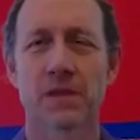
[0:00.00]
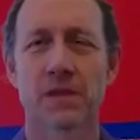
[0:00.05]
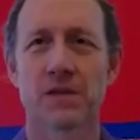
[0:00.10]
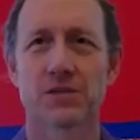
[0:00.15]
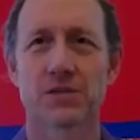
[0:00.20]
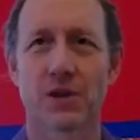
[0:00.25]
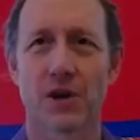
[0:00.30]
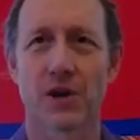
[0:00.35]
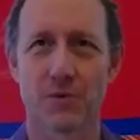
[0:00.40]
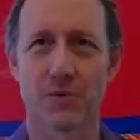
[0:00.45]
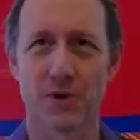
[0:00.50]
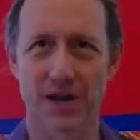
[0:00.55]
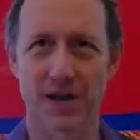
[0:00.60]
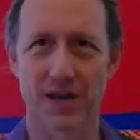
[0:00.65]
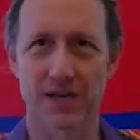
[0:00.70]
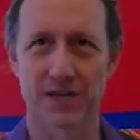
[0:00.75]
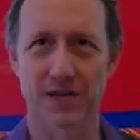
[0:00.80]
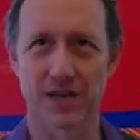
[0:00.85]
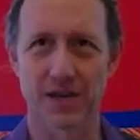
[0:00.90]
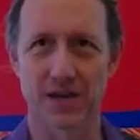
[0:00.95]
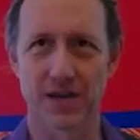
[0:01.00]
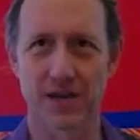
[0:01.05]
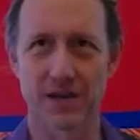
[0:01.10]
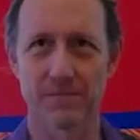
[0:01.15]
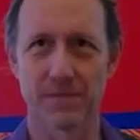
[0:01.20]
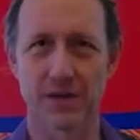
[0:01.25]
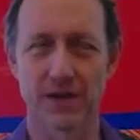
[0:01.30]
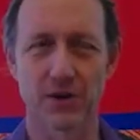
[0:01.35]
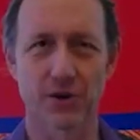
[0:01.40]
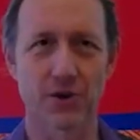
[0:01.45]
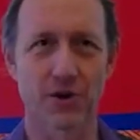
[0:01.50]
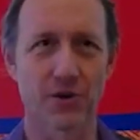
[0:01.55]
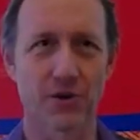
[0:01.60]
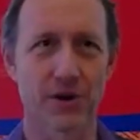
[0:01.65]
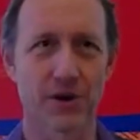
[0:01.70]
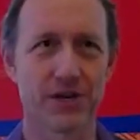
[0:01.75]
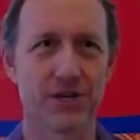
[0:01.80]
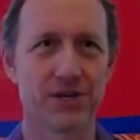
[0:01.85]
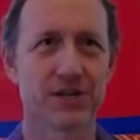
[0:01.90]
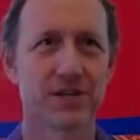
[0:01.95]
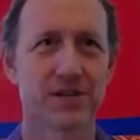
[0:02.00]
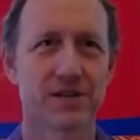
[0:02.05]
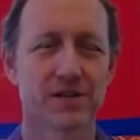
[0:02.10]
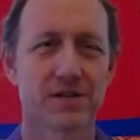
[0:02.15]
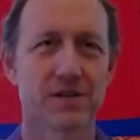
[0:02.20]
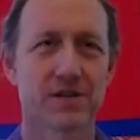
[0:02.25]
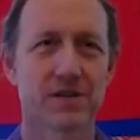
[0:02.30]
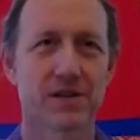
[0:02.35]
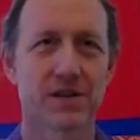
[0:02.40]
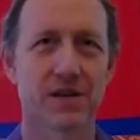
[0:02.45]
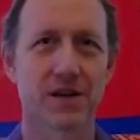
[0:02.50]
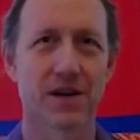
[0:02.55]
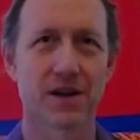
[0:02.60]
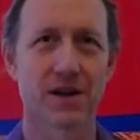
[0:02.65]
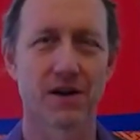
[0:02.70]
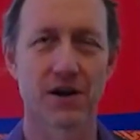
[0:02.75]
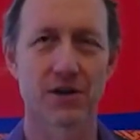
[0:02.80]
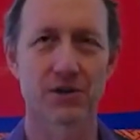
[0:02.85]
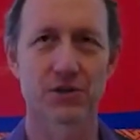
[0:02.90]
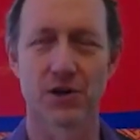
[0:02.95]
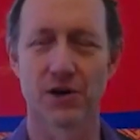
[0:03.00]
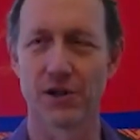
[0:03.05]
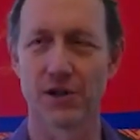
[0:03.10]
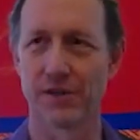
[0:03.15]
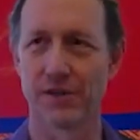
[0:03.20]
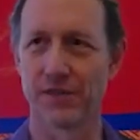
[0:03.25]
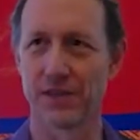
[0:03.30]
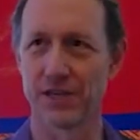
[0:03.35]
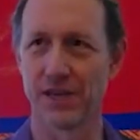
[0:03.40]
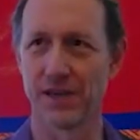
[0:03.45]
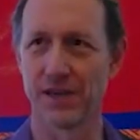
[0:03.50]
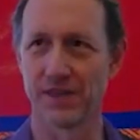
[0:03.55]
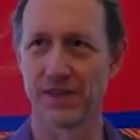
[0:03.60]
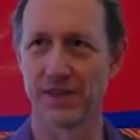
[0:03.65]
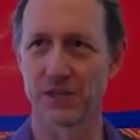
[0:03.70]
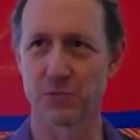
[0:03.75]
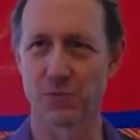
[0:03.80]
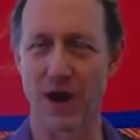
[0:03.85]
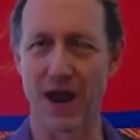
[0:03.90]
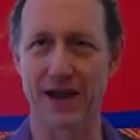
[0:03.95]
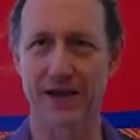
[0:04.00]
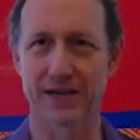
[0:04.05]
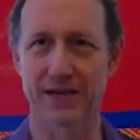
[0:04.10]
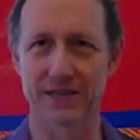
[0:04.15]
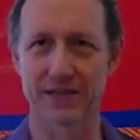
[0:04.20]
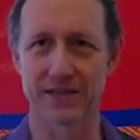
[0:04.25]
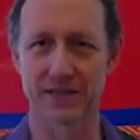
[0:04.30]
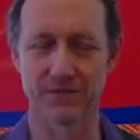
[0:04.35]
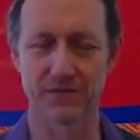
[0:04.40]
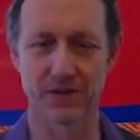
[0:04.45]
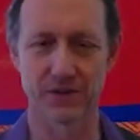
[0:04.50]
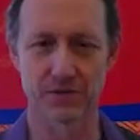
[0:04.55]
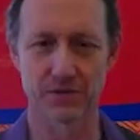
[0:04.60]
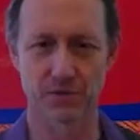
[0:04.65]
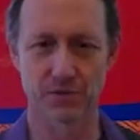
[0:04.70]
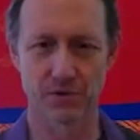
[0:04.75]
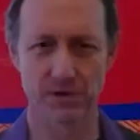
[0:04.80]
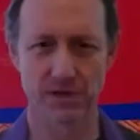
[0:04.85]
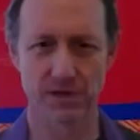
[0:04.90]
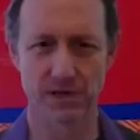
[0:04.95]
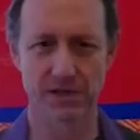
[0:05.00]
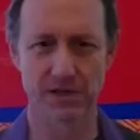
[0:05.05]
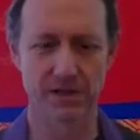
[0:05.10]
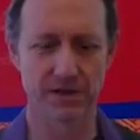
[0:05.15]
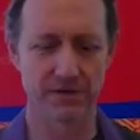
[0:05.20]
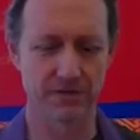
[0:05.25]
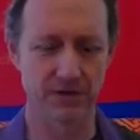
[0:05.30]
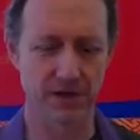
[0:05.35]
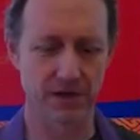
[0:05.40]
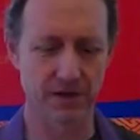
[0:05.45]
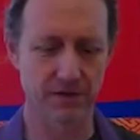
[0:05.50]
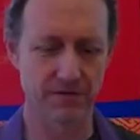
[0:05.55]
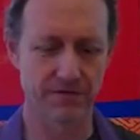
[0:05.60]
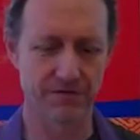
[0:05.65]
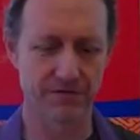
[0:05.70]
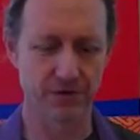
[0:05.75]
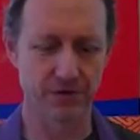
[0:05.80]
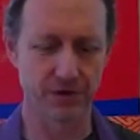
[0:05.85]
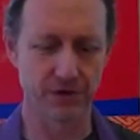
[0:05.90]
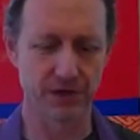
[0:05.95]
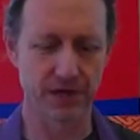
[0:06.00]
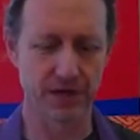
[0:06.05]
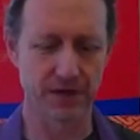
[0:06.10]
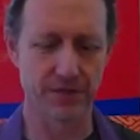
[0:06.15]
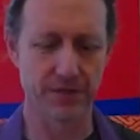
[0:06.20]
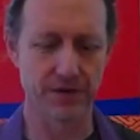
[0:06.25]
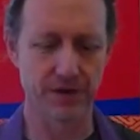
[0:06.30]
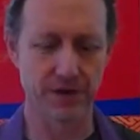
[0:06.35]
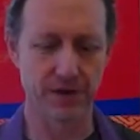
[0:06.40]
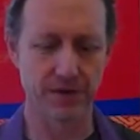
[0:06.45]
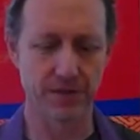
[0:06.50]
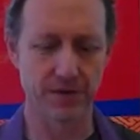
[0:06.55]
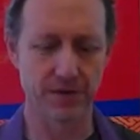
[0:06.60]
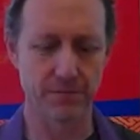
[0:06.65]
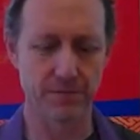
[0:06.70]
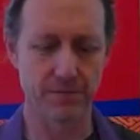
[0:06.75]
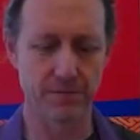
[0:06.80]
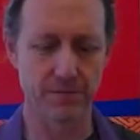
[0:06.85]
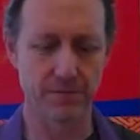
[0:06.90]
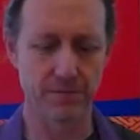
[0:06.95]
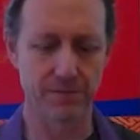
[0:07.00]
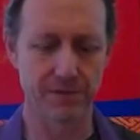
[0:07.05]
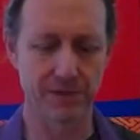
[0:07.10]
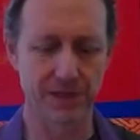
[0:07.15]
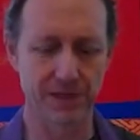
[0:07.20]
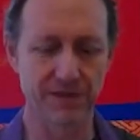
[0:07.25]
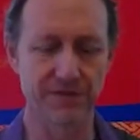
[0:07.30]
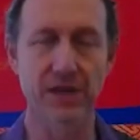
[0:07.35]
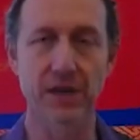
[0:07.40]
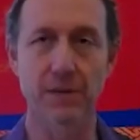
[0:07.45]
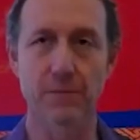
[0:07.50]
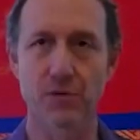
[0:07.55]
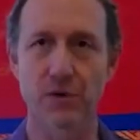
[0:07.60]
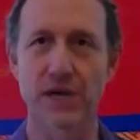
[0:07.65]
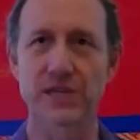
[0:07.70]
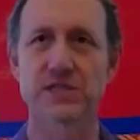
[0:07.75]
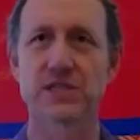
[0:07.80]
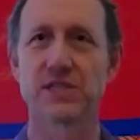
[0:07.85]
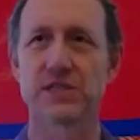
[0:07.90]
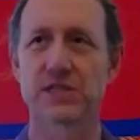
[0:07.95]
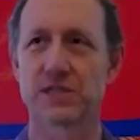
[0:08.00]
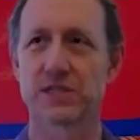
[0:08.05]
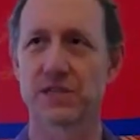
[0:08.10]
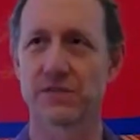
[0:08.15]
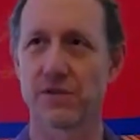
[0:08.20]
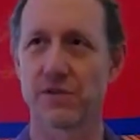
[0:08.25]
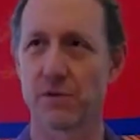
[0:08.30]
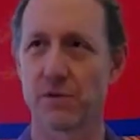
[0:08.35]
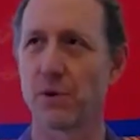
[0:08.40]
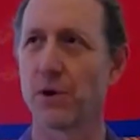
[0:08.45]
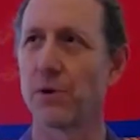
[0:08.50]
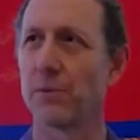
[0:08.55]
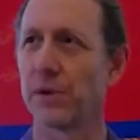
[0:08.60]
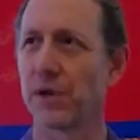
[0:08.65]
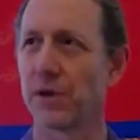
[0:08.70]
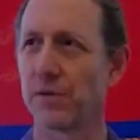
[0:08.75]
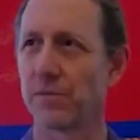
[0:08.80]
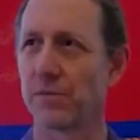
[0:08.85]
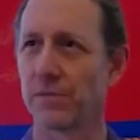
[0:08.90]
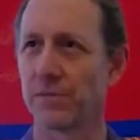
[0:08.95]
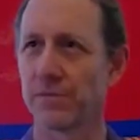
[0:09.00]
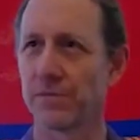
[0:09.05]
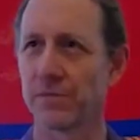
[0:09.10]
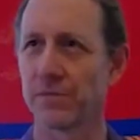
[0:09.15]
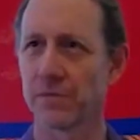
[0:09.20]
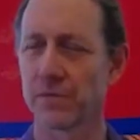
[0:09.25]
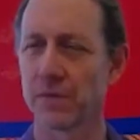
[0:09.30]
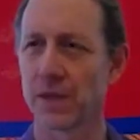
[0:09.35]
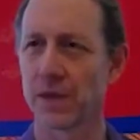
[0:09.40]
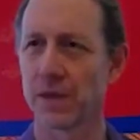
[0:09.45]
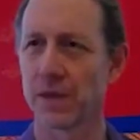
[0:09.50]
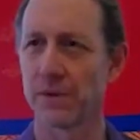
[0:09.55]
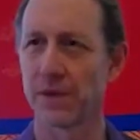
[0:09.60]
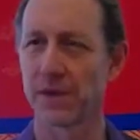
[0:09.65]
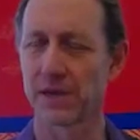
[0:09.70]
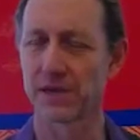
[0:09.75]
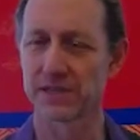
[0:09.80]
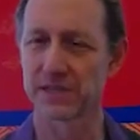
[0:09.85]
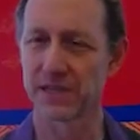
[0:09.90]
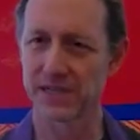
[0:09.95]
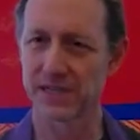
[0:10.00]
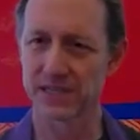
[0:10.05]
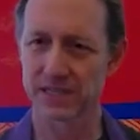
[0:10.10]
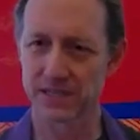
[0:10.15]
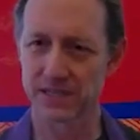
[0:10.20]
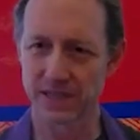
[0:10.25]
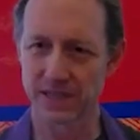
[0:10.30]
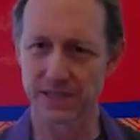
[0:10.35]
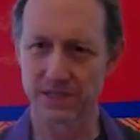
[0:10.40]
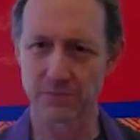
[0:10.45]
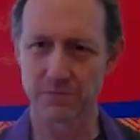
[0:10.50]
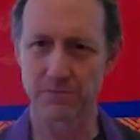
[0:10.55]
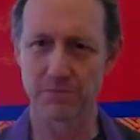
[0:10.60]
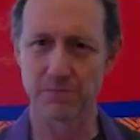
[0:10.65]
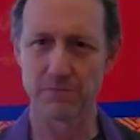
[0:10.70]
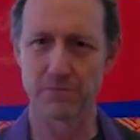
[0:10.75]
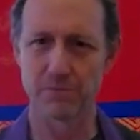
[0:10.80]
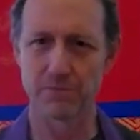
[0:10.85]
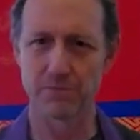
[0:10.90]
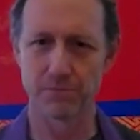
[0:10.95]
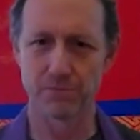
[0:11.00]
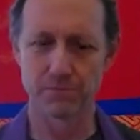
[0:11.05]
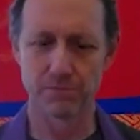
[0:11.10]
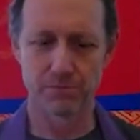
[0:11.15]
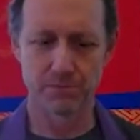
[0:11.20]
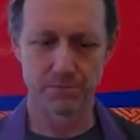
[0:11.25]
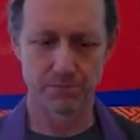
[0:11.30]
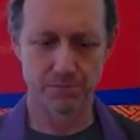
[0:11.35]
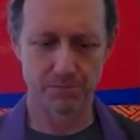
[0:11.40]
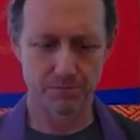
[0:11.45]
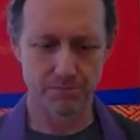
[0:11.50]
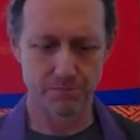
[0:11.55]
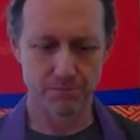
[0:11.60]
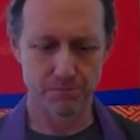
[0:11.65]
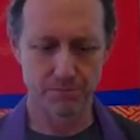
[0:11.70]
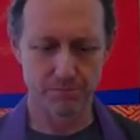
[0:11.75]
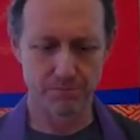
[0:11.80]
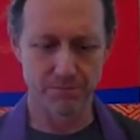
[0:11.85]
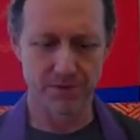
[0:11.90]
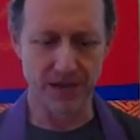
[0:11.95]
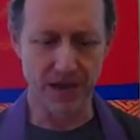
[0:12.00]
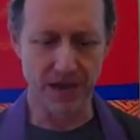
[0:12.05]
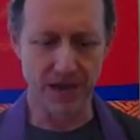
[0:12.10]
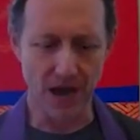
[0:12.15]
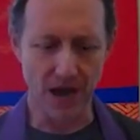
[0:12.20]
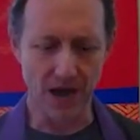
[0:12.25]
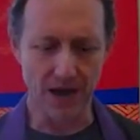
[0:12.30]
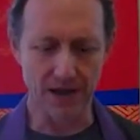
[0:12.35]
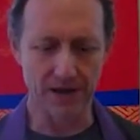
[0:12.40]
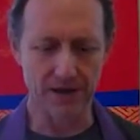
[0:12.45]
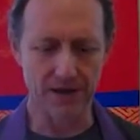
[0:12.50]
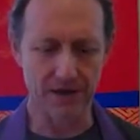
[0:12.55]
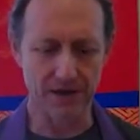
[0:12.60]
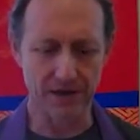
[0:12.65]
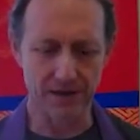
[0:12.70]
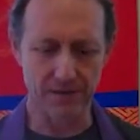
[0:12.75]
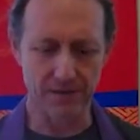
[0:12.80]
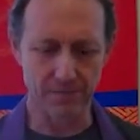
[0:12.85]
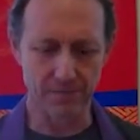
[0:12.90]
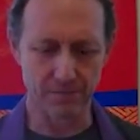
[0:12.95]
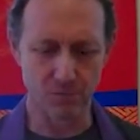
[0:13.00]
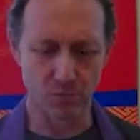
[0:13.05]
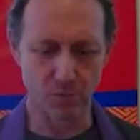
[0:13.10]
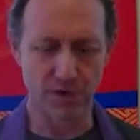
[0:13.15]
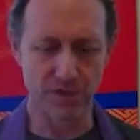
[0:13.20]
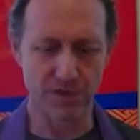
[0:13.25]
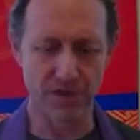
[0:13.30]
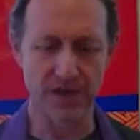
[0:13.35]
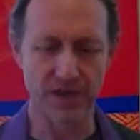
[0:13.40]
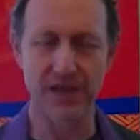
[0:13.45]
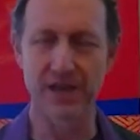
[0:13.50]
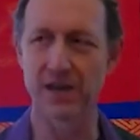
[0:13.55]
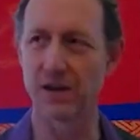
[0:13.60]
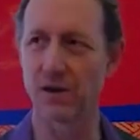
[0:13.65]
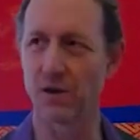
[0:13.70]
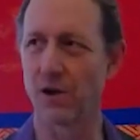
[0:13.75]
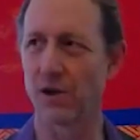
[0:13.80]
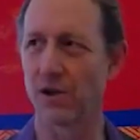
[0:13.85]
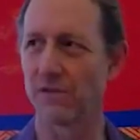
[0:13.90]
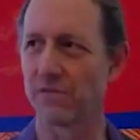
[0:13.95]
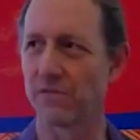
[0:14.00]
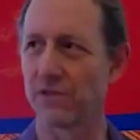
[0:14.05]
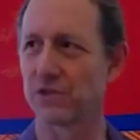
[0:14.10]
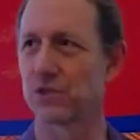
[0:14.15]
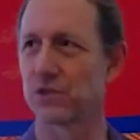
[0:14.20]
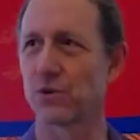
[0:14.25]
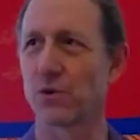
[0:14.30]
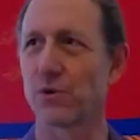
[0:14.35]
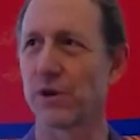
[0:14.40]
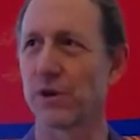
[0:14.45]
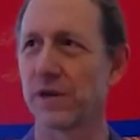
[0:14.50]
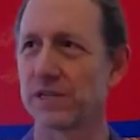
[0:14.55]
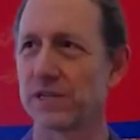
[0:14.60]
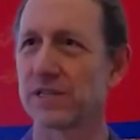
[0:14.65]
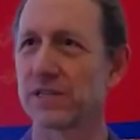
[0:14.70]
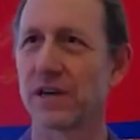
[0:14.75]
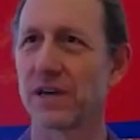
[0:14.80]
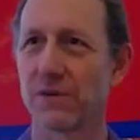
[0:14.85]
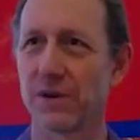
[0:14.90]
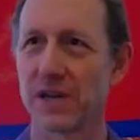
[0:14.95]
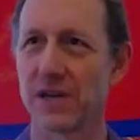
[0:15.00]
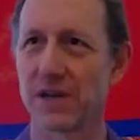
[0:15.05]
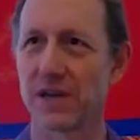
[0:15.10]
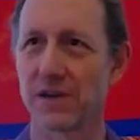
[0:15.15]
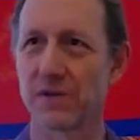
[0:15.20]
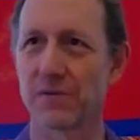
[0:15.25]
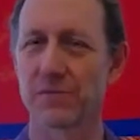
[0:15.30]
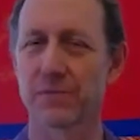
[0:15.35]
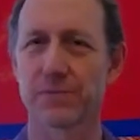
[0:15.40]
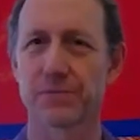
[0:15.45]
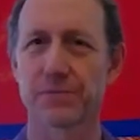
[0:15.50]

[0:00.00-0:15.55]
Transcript: So I wanted to encourage you know, us all in, the, in this practice of just really living fully in the, in the living presence of our moment because that's that's beyond and within all of the stories that we tell.